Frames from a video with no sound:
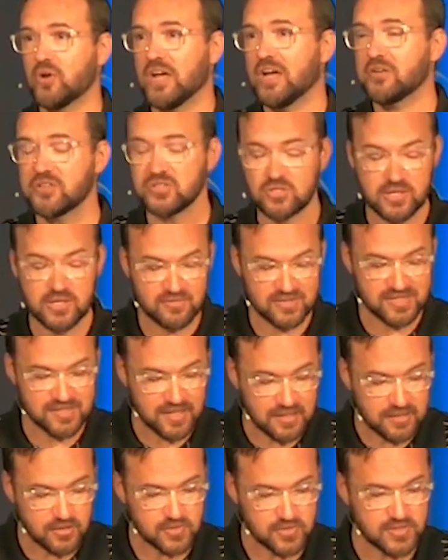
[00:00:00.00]
How could you even
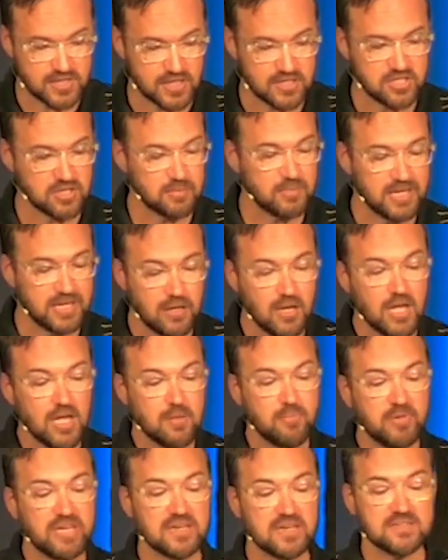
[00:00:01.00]
say who's touching me?
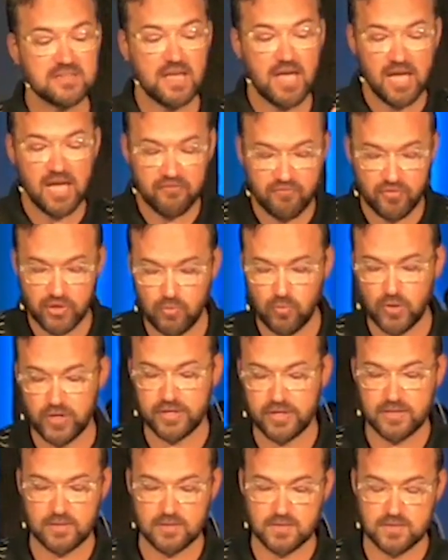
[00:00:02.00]
Because
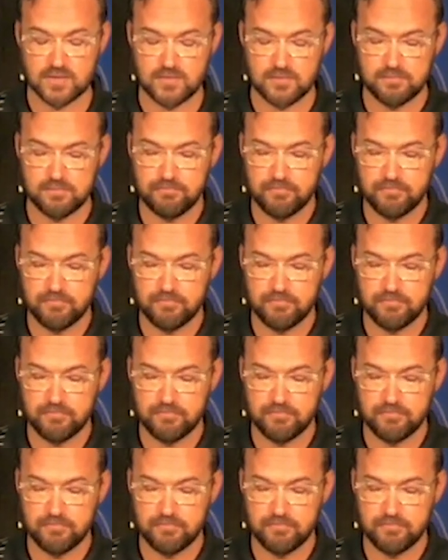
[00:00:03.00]
everyone is."